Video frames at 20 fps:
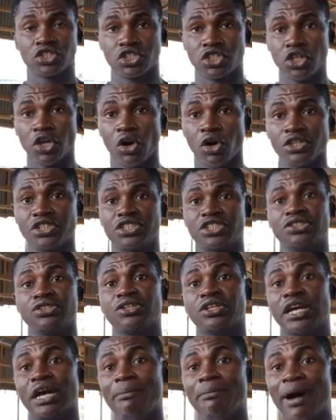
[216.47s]

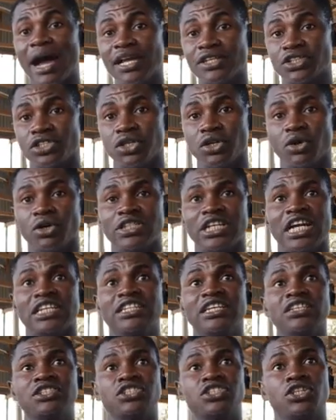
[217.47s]
You can buy sludge.
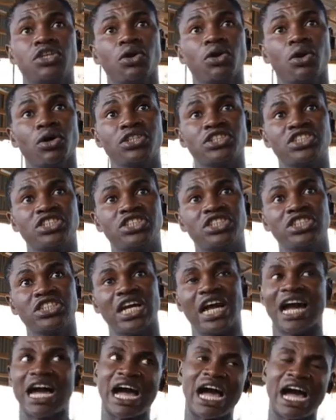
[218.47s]
I think sludge,
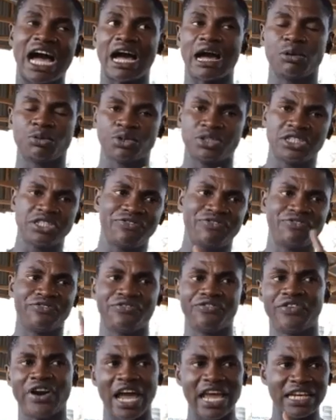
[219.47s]
I'll still
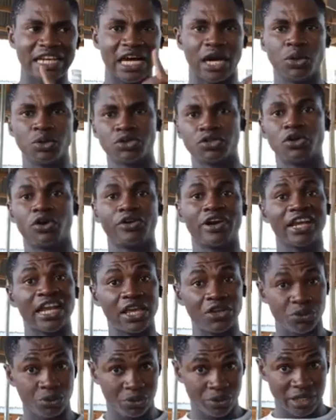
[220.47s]
find out, or rather
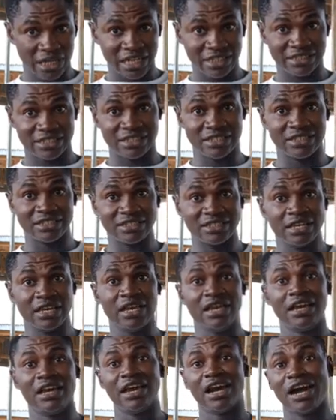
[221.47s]
you will get it
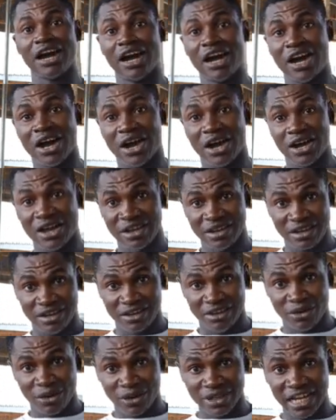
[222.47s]

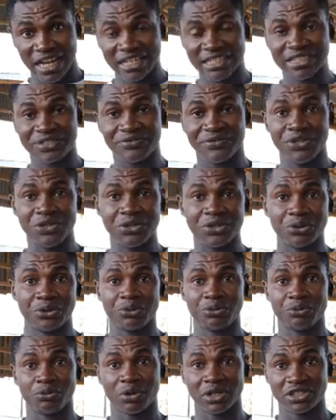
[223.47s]
under this video,
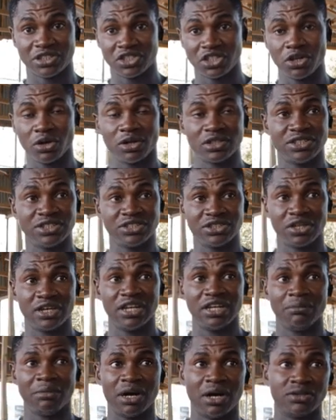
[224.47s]
what sludge is
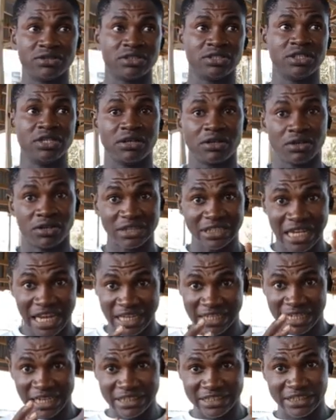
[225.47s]
all about, because
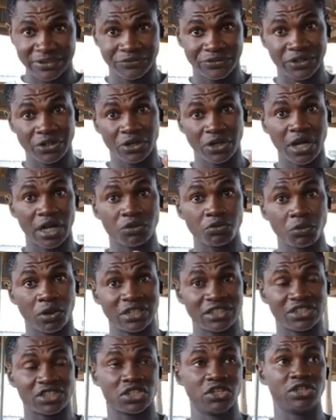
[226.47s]
I can't still figure out
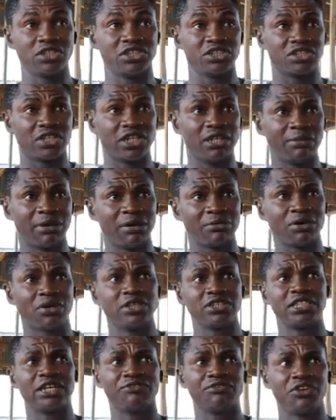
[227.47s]
what the sludge is all about,
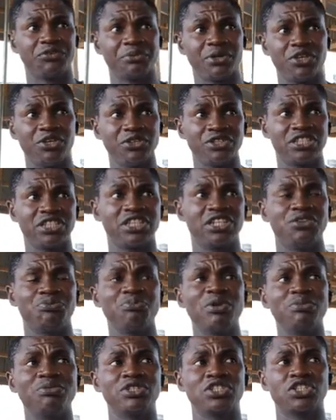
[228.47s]
because I've not been using
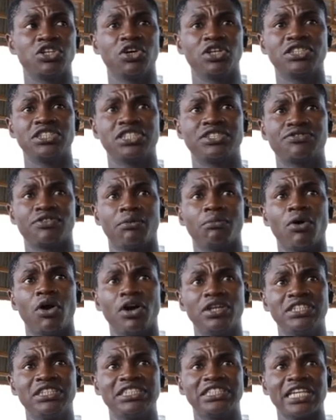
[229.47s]
it. Maybe sludge is from
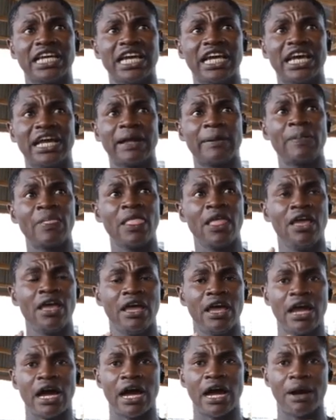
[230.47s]
all this
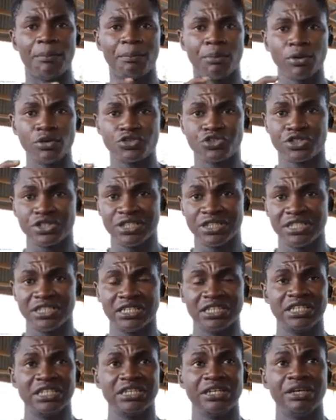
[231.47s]

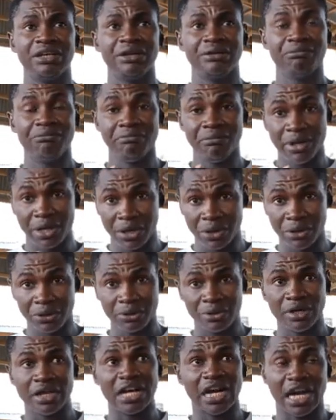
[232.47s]
poultry meal,
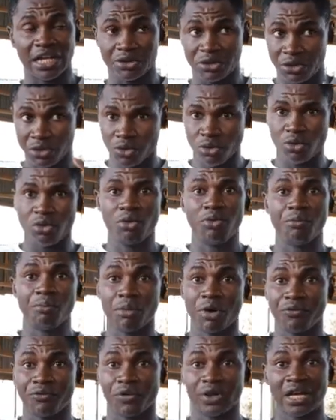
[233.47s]
I don't know,
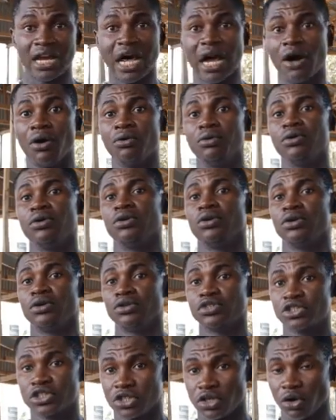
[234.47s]
but for now,
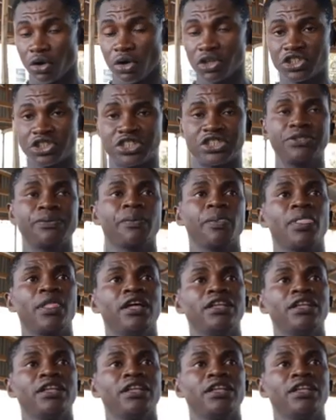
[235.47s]
sludge.